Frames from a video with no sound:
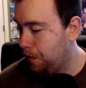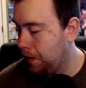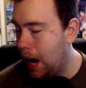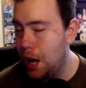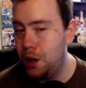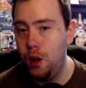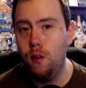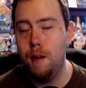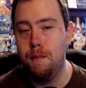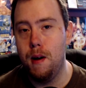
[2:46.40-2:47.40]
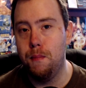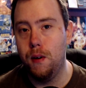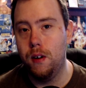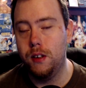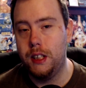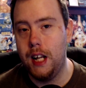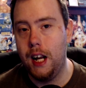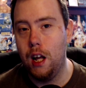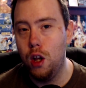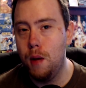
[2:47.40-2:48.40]
I do remember
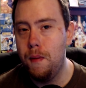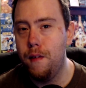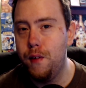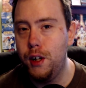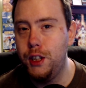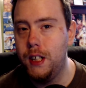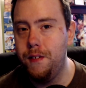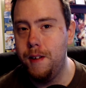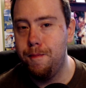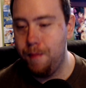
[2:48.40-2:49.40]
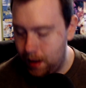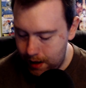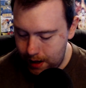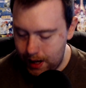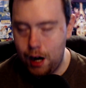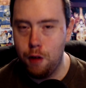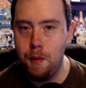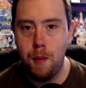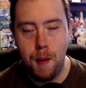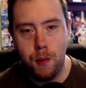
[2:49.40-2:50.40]
seeing a little bit of footage of it. And I
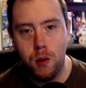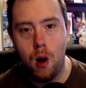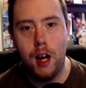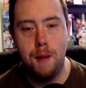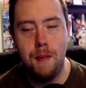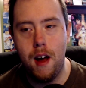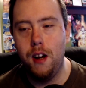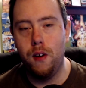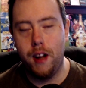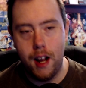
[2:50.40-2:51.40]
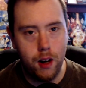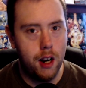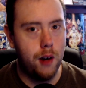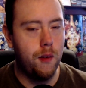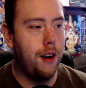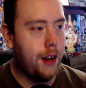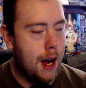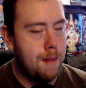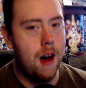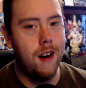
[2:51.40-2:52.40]
remember people talking about it, you know, it getting ready to
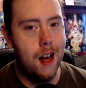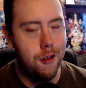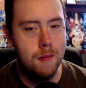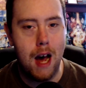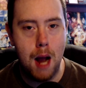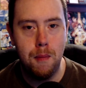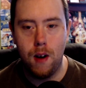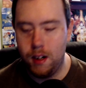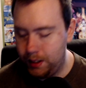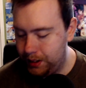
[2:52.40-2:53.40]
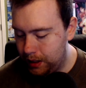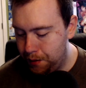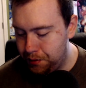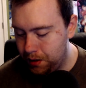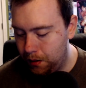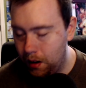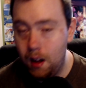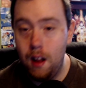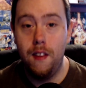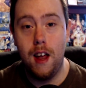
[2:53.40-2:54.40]
come out and had some hype around it and stuff. So
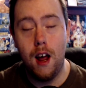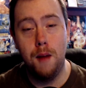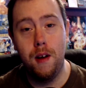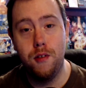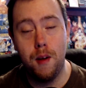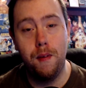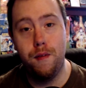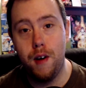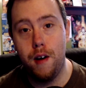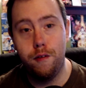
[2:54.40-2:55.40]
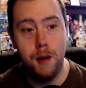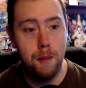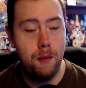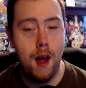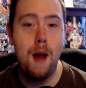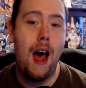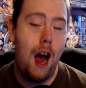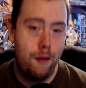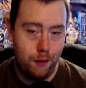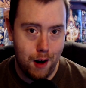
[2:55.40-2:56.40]
that ought to be something fun for me to play
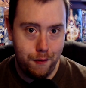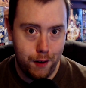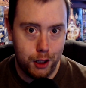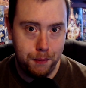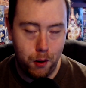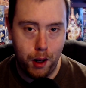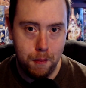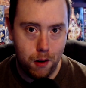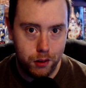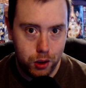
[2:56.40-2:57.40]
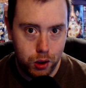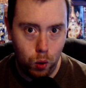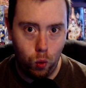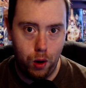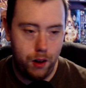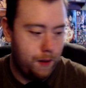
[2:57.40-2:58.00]
after I finish Pokemon Sword,